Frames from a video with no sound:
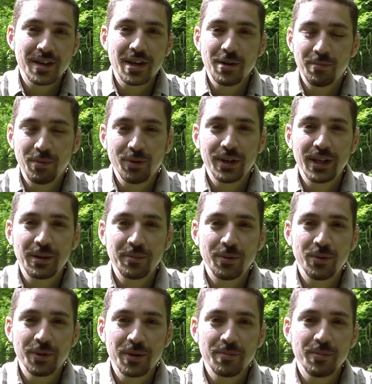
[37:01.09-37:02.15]
C at boiling
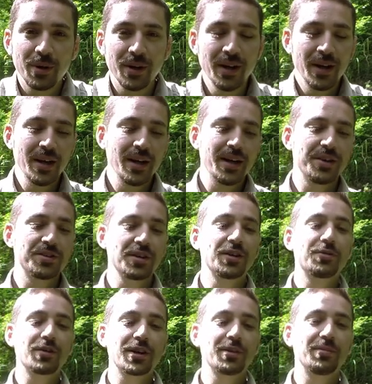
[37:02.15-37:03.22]
point, but it's
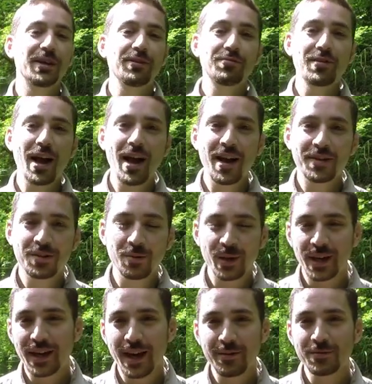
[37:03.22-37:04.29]
incredibly rare to
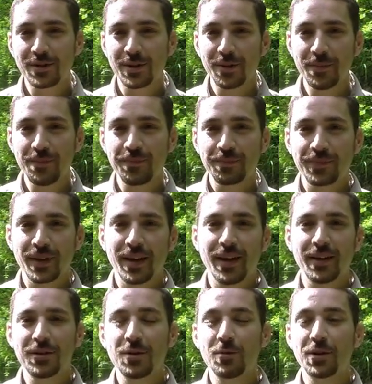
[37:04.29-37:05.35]
encounter them,
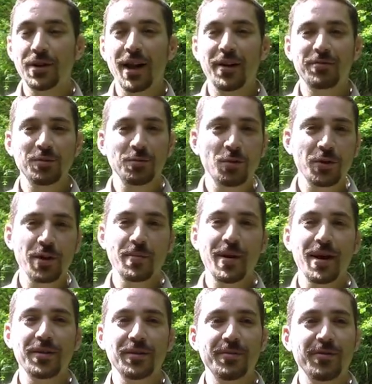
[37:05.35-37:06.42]
and you wouldn't have to worry
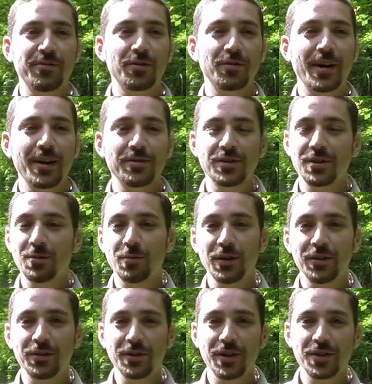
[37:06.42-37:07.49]
about them if you're out in the
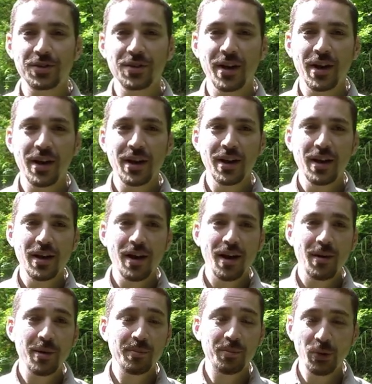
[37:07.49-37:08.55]
wilderness.
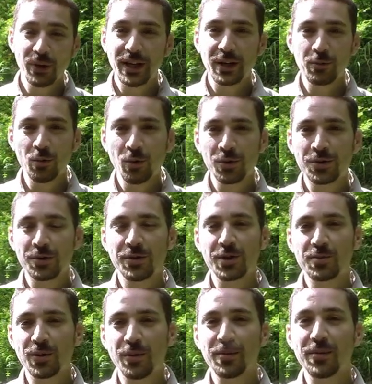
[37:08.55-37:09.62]
But boiling water
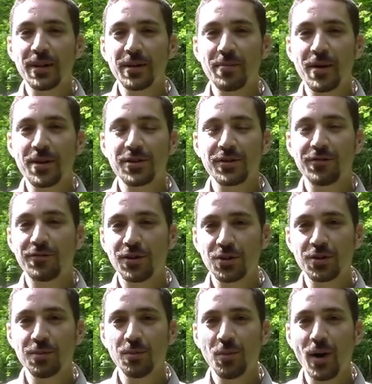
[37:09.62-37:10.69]
is probably the most
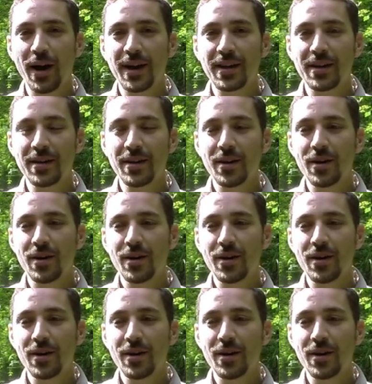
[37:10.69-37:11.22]
efficient way